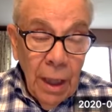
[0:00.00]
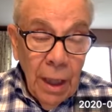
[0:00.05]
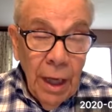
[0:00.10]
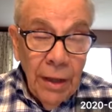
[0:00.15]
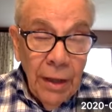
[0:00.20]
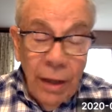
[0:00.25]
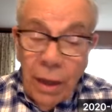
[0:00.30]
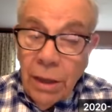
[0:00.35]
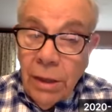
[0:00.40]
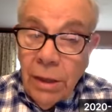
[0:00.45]
I
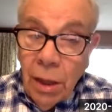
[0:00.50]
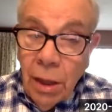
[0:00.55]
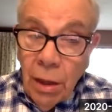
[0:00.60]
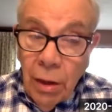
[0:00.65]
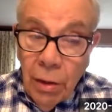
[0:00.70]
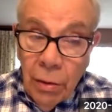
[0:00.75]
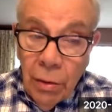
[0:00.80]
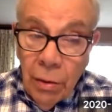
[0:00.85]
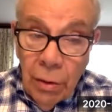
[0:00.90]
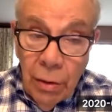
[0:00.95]
think it's
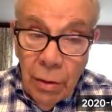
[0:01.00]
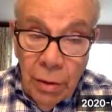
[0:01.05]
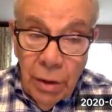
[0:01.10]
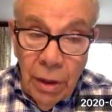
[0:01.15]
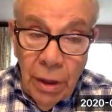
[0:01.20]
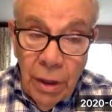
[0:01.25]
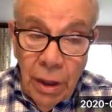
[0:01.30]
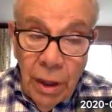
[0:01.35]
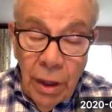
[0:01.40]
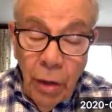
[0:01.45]
harder
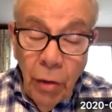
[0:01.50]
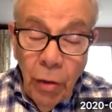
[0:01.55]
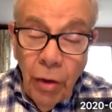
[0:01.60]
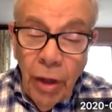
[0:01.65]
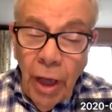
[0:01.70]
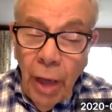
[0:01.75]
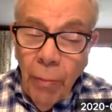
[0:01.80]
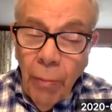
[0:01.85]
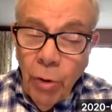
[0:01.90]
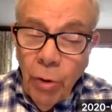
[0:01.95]
today.
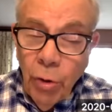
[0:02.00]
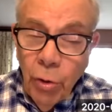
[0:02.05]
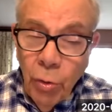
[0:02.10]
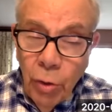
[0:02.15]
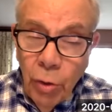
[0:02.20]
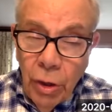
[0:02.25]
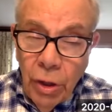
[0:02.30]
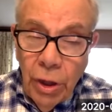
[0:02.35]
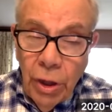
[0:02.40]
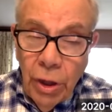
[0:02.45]
The
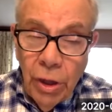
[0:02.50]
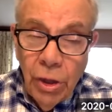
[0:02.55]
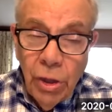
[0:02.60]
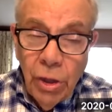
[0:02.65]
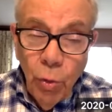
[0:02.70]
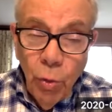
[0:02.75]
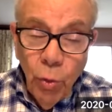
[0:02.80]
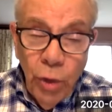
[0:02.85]
opportunities and